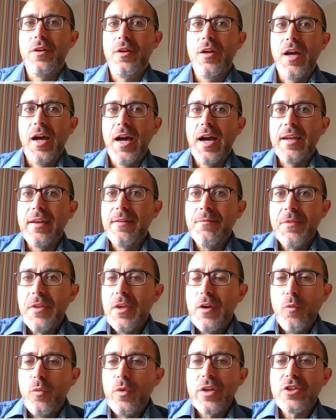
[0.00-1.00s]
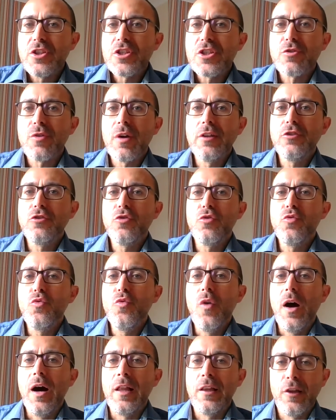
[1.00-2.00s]
And we're just trying to
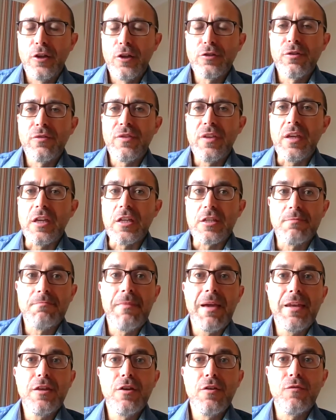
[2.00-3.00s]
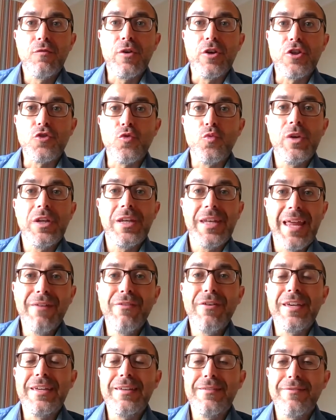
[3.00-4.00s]
do a lot of things, many of which we
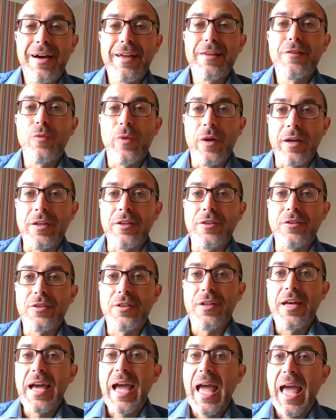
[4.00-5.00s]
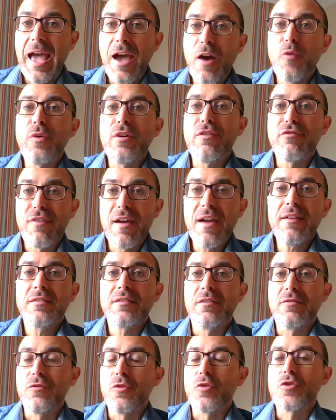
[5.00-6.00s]
never evaluate how
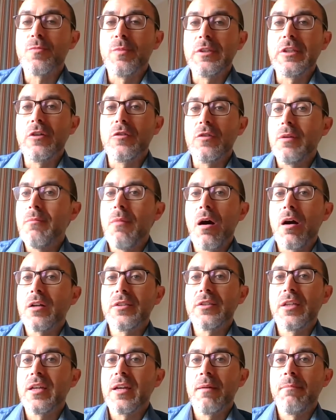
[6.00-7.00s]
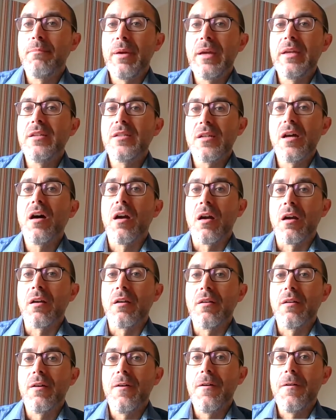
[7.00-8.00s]
effective those particular marketing campaigns are.
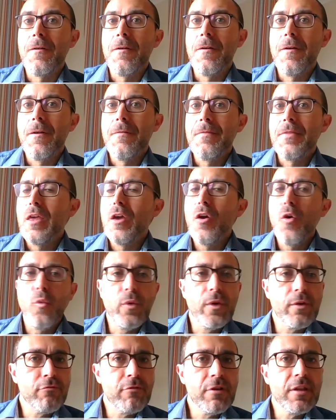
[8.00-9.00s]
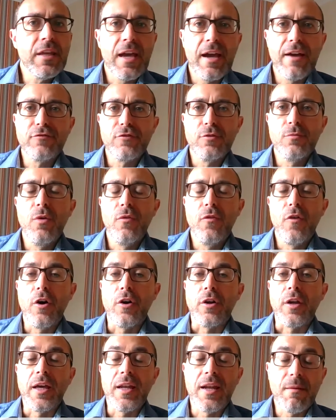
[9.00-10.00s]
We really have to move
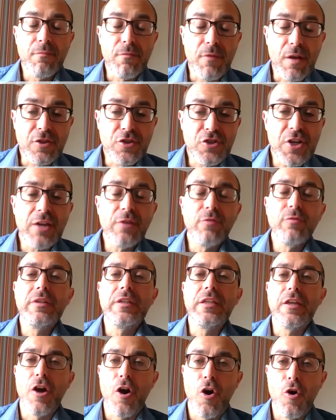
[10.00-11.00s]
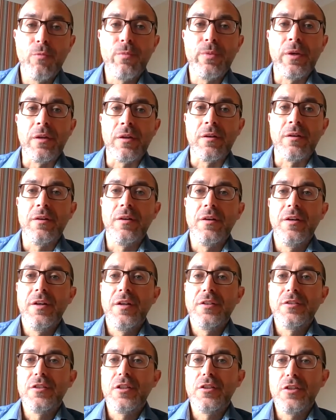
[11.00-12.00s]
on, and I'm genuinely hoping
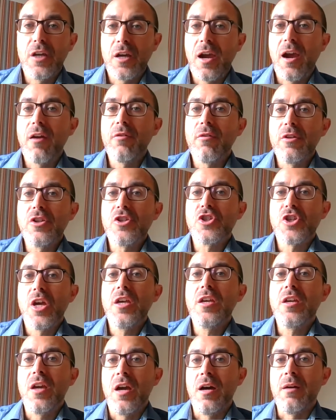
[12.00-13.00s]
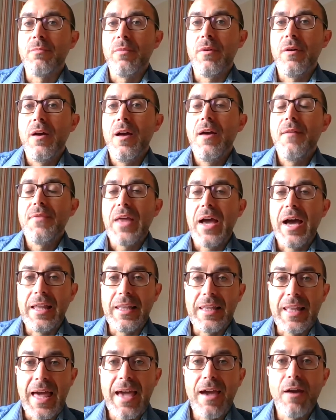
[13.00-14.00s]
that the current shake-up
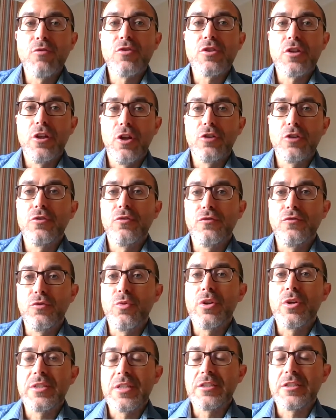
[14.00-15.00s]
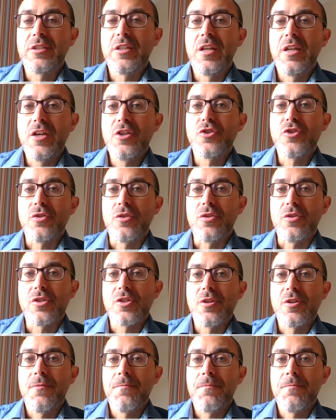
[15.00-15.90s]
allows a lot of tourist destinations